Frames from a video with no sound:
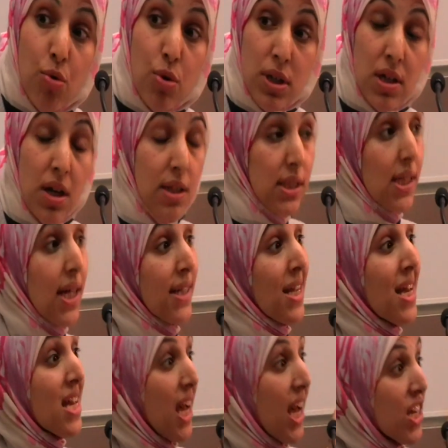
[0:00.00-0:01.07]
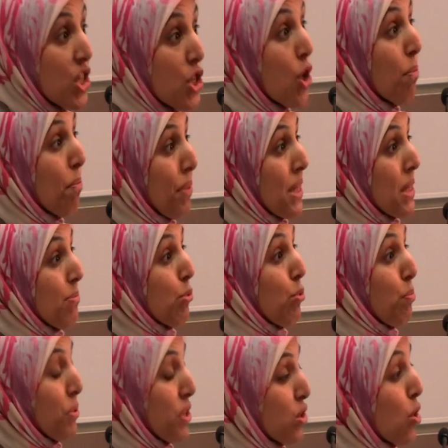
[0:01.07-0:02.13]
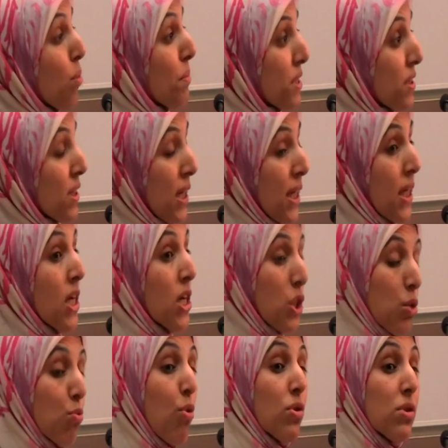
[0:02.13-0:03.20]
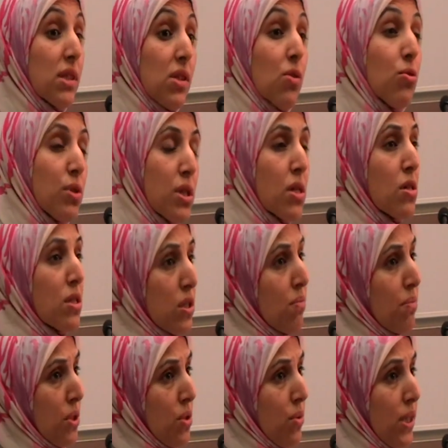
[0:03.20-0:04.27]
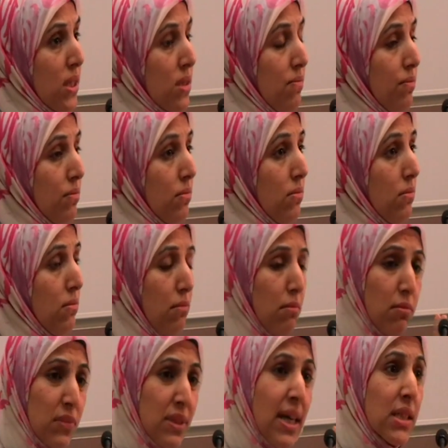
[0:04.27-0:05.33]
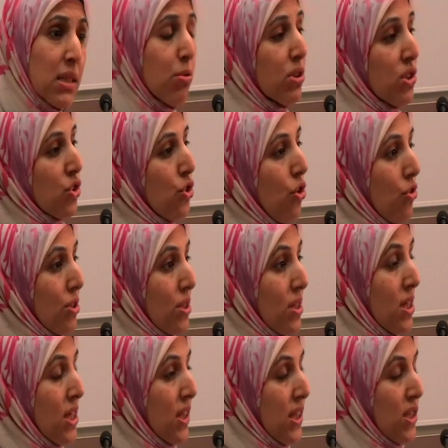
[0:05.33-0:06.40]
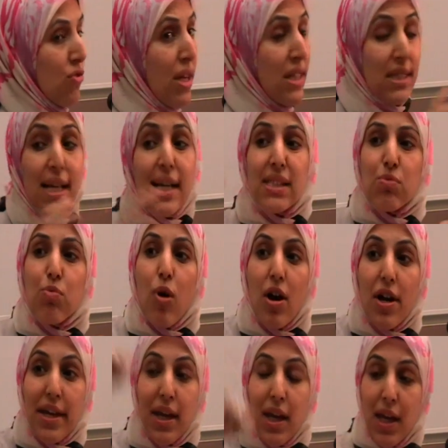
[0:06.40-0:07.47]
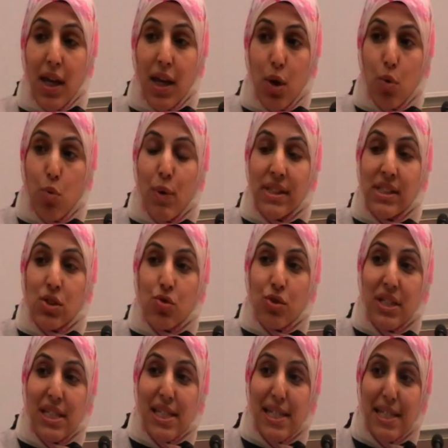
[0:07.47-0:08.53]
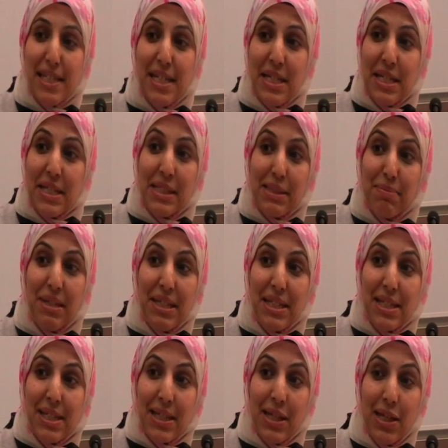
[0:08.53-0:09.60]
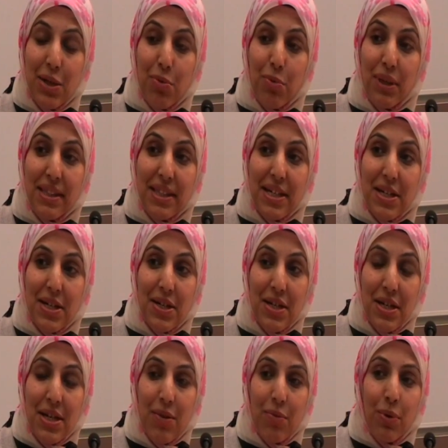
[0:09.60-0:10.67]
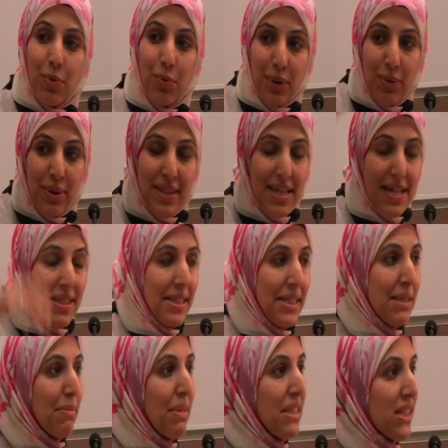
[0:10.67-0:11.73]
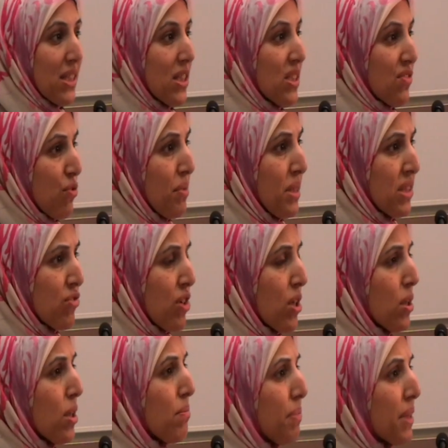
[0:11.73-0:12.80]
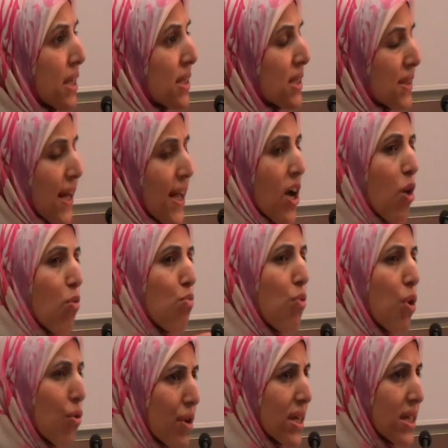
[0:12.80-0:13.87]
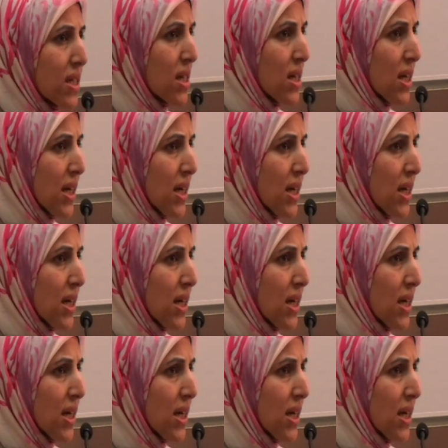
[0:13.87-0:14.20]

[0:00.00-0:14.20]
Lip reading: organise that, and young people were predominantly the ones who turned up to it. That's what shocked the Israelis. That's why West Streeting is meeting with these ministers from Israel, because they are worried